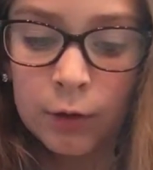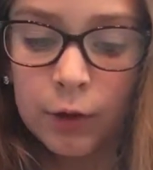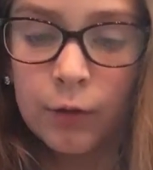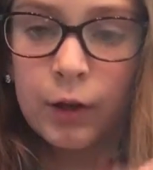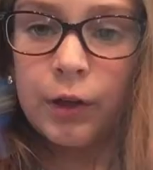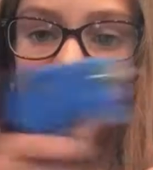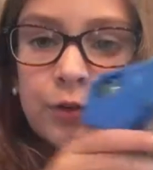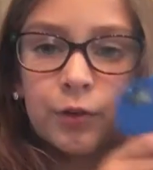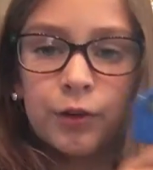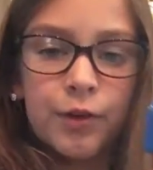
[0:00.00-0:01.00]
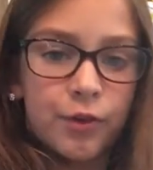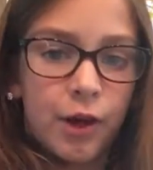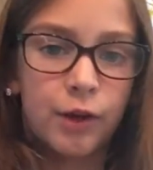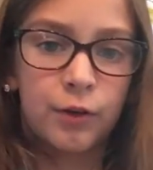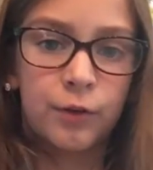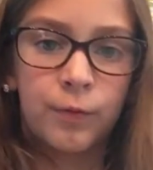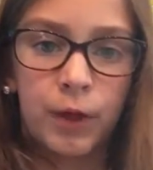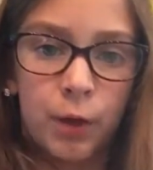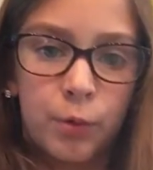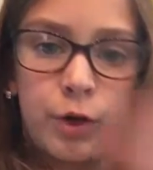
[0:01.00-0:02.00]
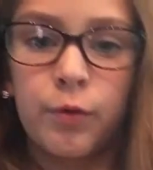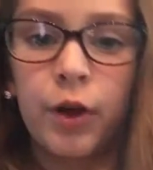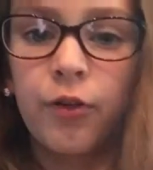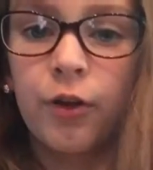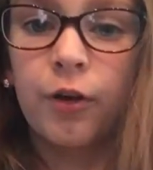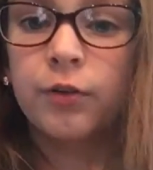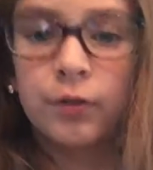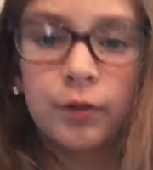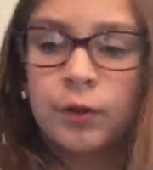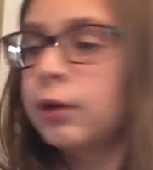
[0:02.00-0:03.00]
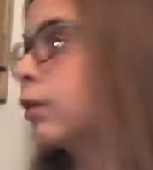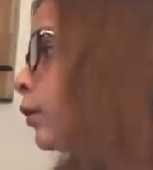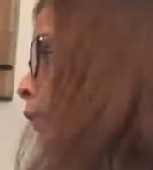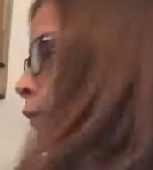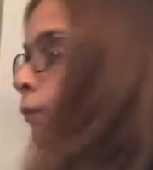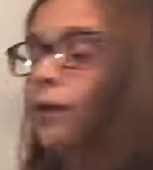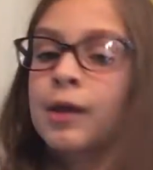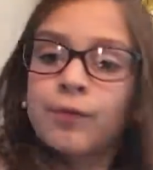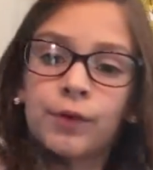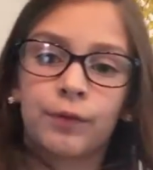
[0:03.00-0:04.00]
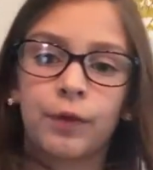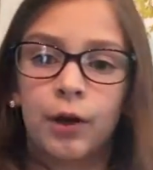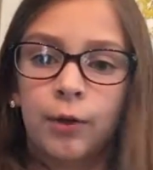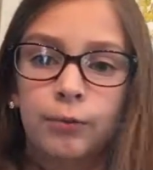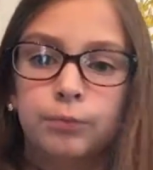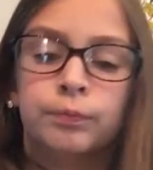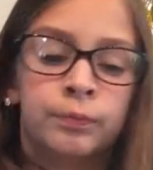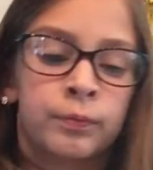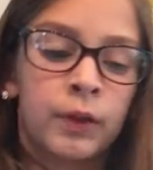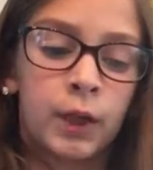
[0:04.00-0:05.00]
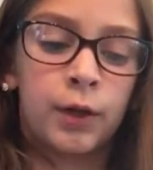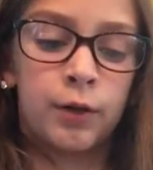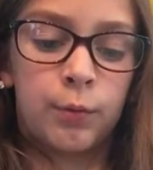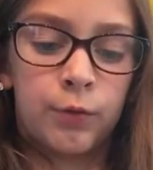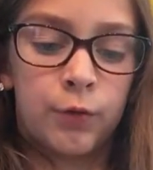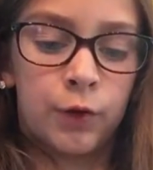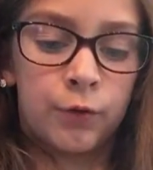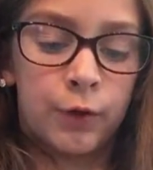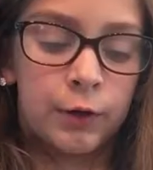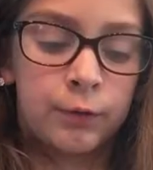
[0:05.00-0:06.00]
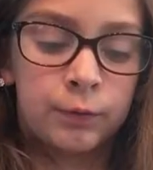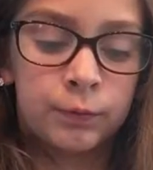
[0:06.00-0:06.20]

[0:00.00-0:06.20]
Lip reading: Okay, ready. Don't get scared. But I burned myself. But, you know, I did before, I'm fine.